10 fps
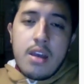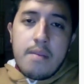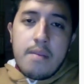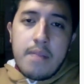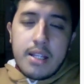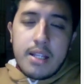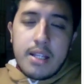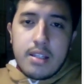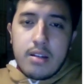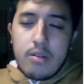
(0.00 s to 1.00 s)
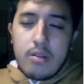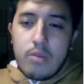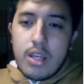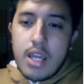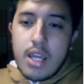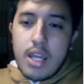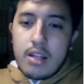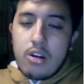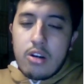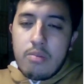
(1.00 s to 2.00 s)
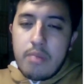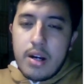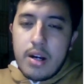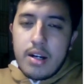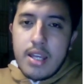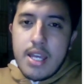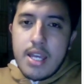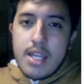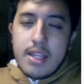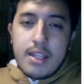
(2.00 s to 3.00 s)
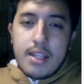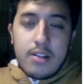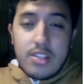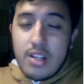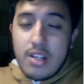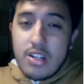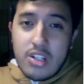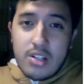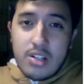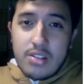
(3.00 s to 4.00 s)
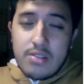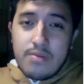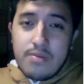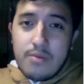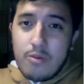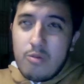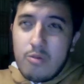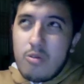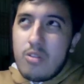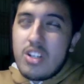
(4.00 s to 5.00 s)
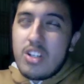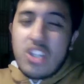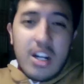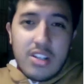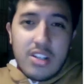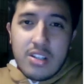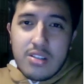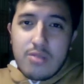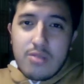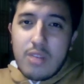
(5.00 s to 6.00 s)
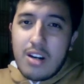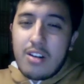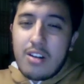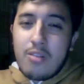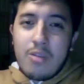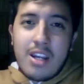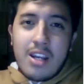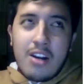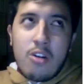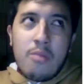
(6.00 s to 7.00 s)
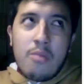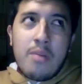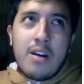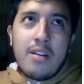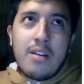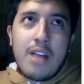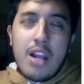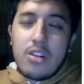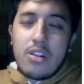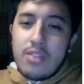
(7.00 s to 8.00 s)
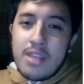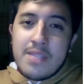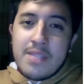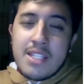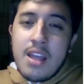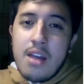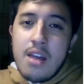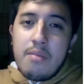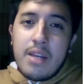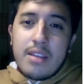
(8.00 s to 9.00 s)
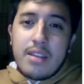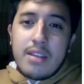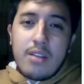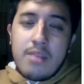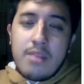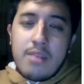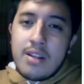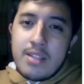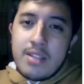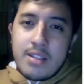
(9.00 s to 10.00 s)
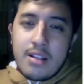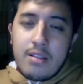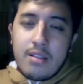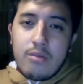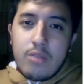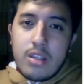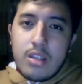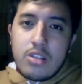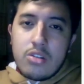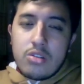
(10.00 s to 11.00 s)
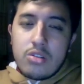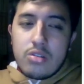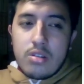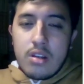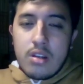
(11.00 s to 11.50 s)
but we can compare researchers, researchings. We can compare a lot of things, but in parenthetical, we just